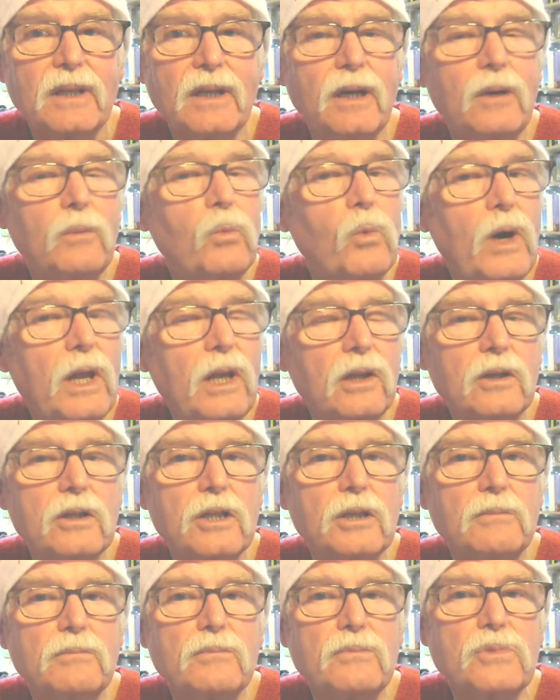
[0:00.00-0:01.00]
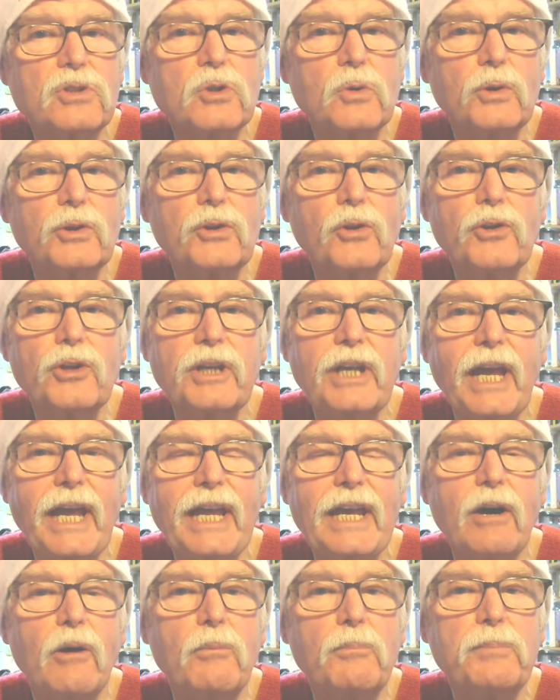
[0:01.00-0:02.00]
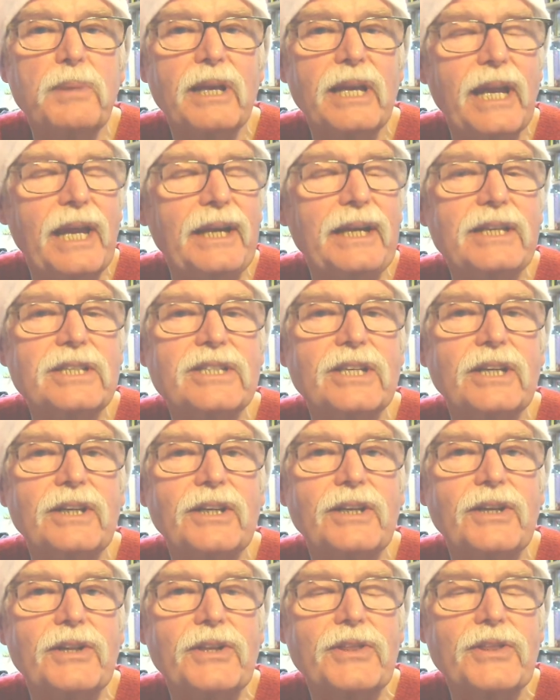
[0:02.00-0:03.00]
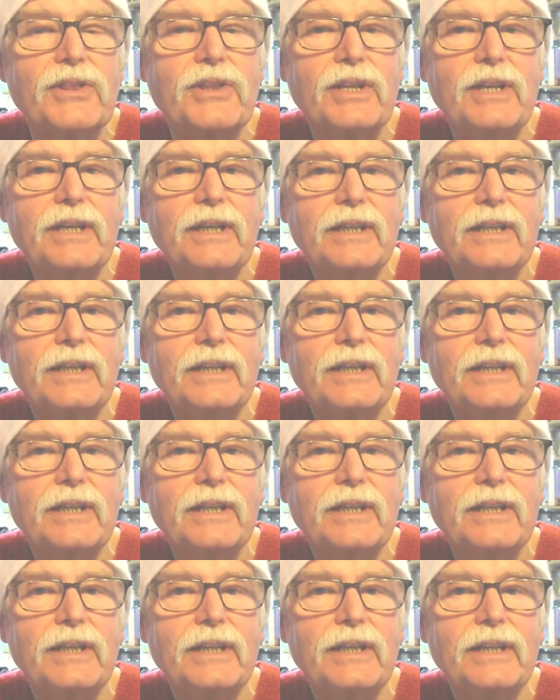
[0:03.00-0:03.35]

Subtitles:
and welcome to another day on planet Earth.